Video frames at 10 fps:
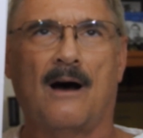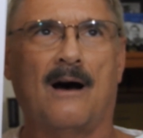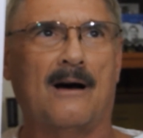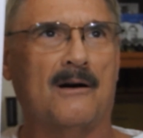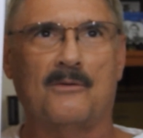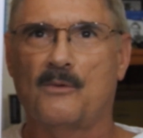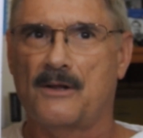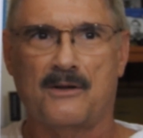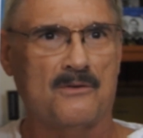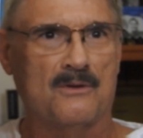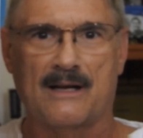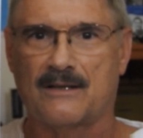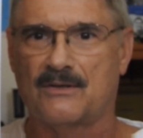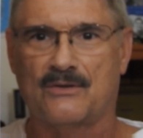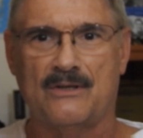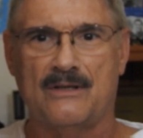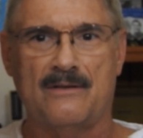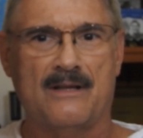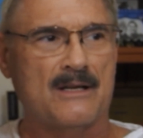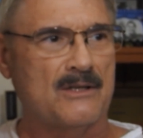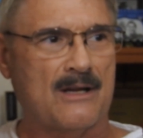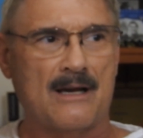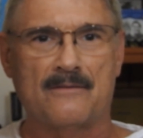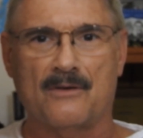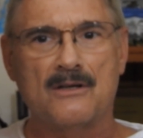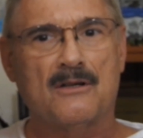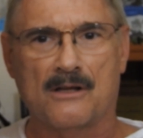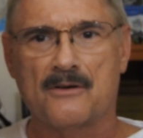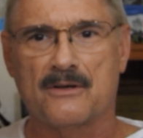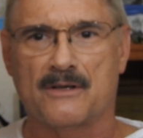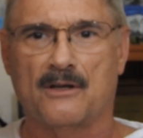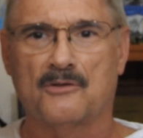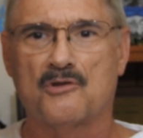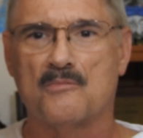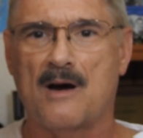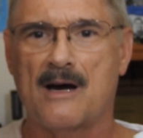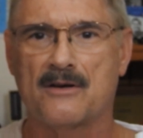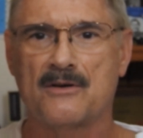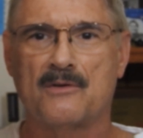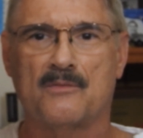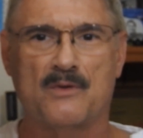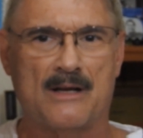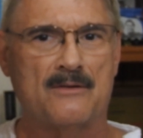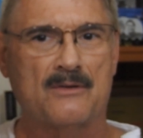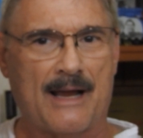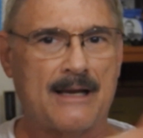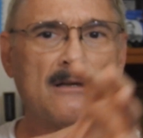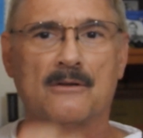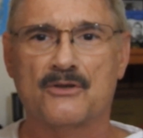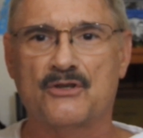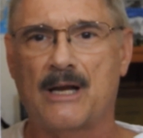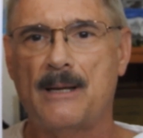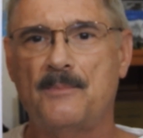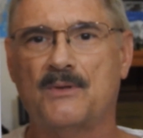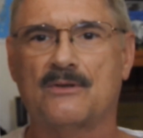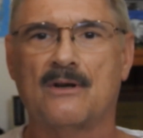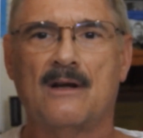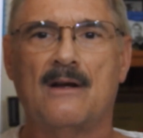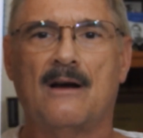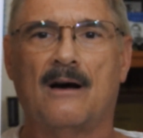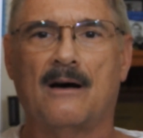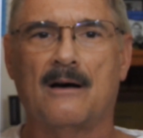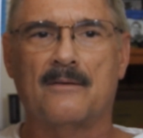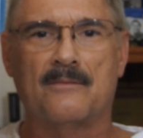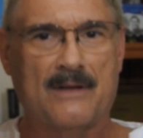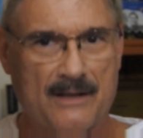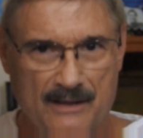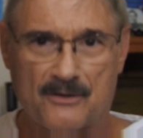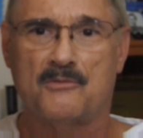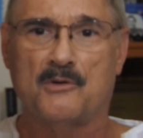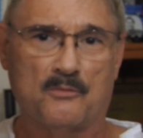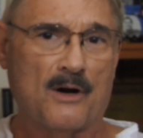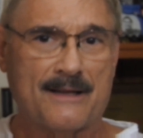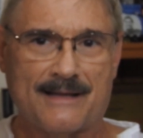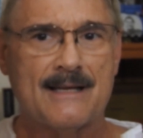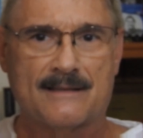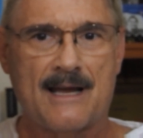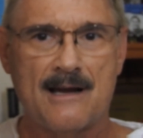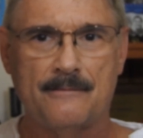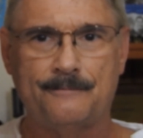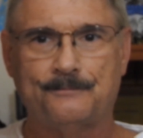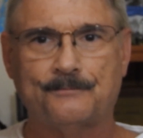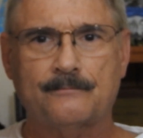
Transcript: whether you like to see things kind of uncluttered and ultra modern and angular shapes, then you would write that down.